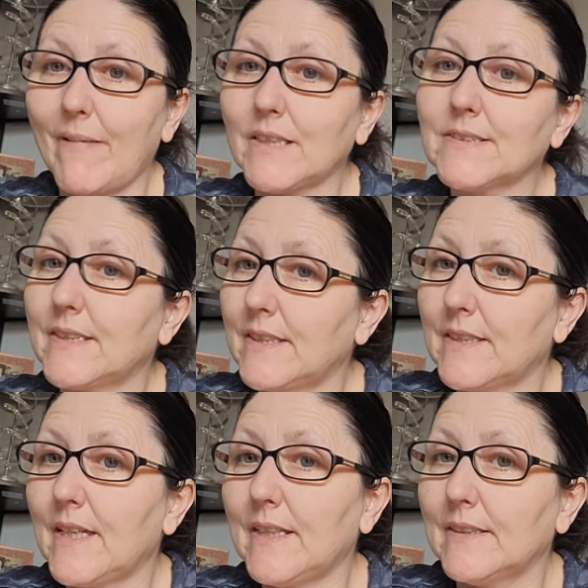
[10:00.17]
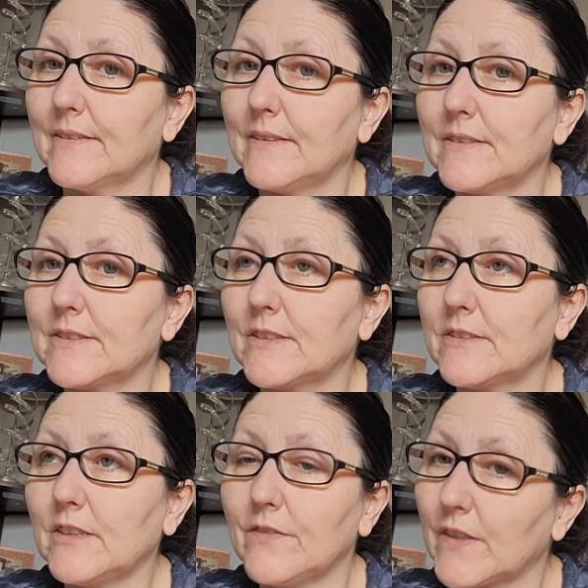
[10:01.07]
I'll see you then. So
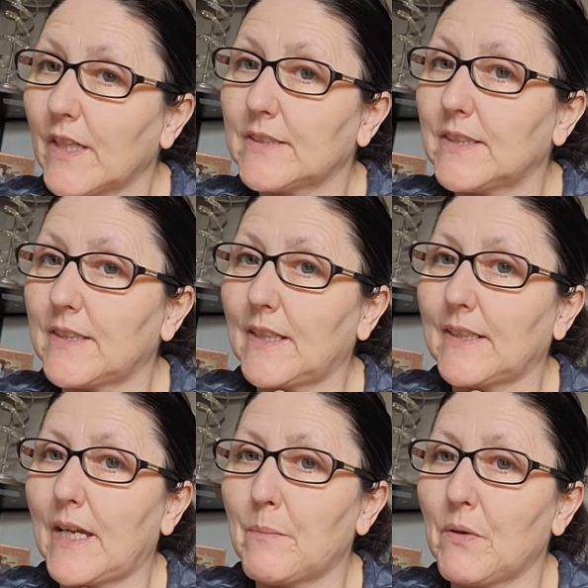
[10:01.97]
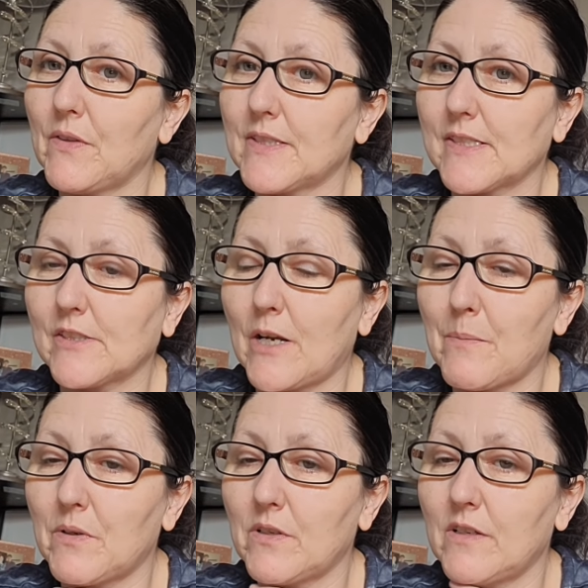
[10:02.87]
don't forget to hit that like button, the
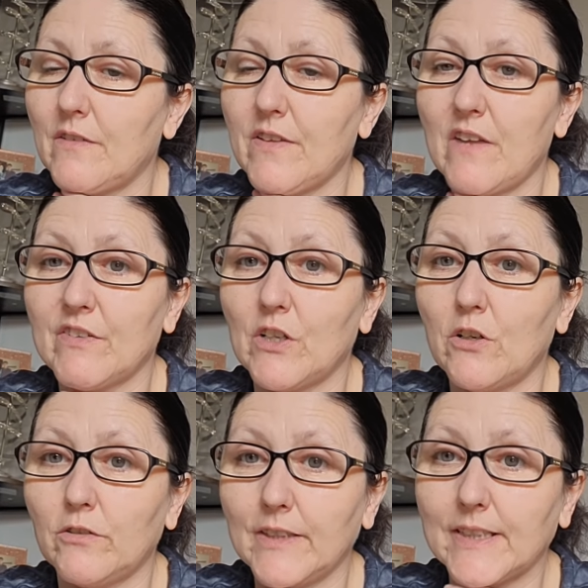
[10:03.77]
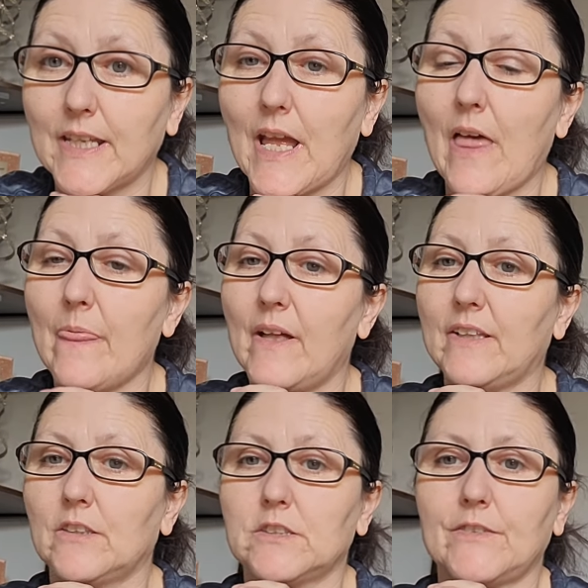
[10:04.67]
subscribe button if you haven't already, and
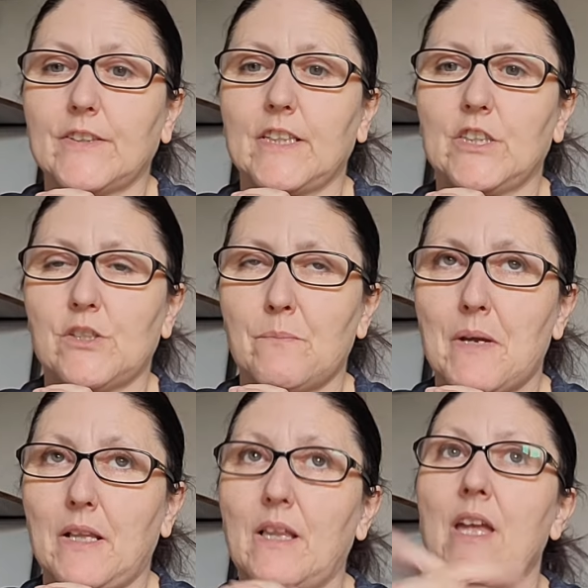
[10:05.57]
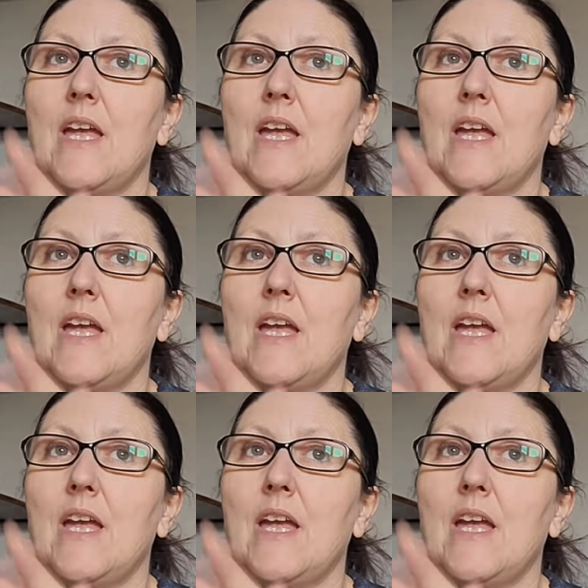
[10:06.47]
that notification bell.